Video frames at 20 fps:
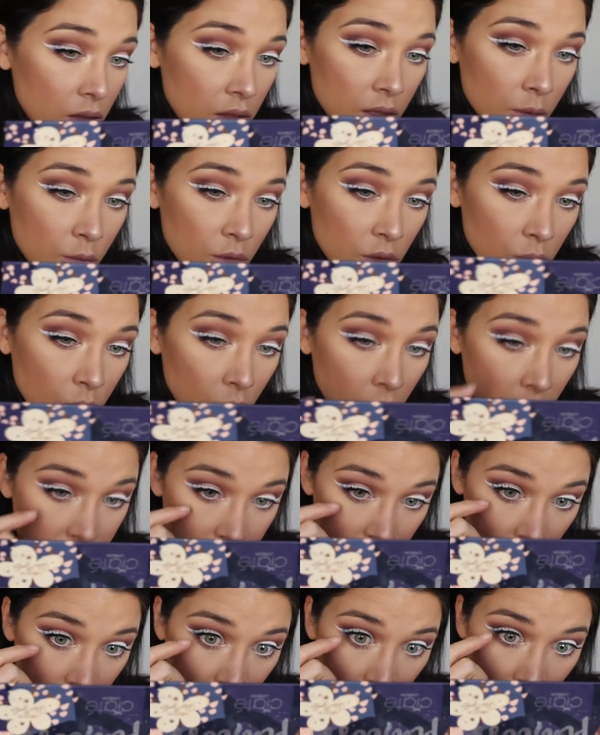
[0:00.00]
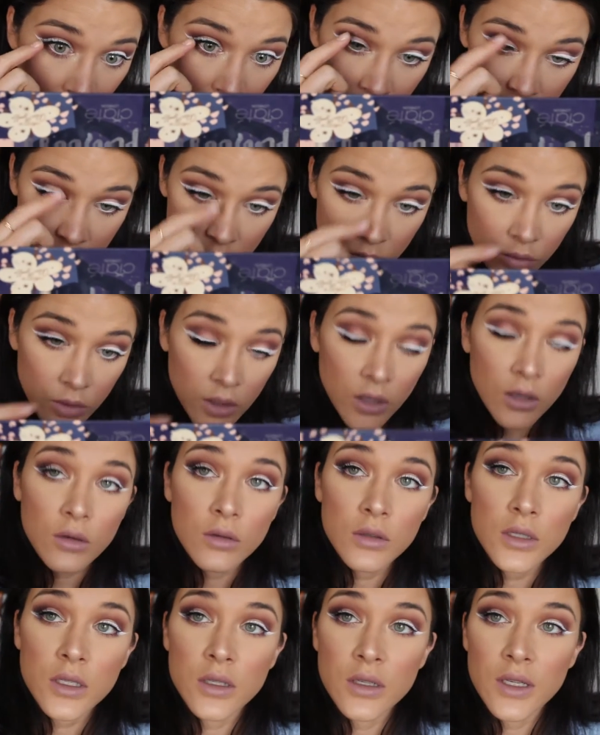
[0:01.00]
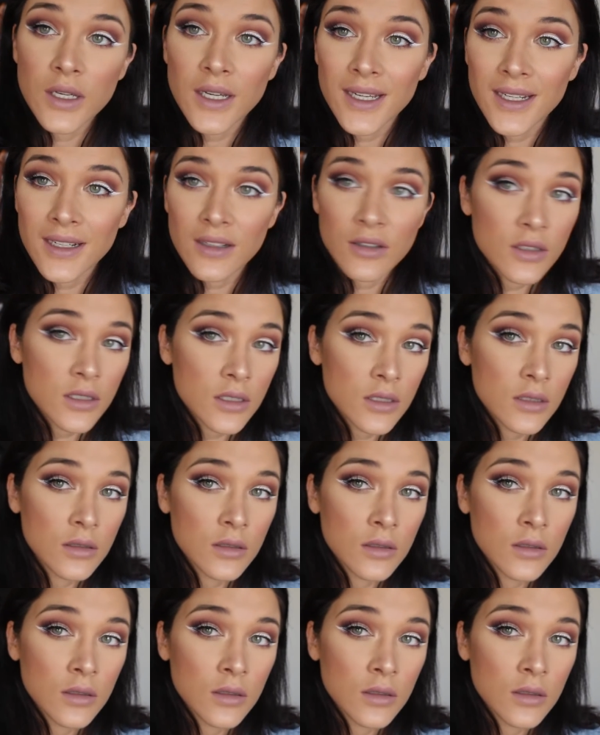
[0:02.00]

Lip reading: Thing with white eyeliner as well, you cannot,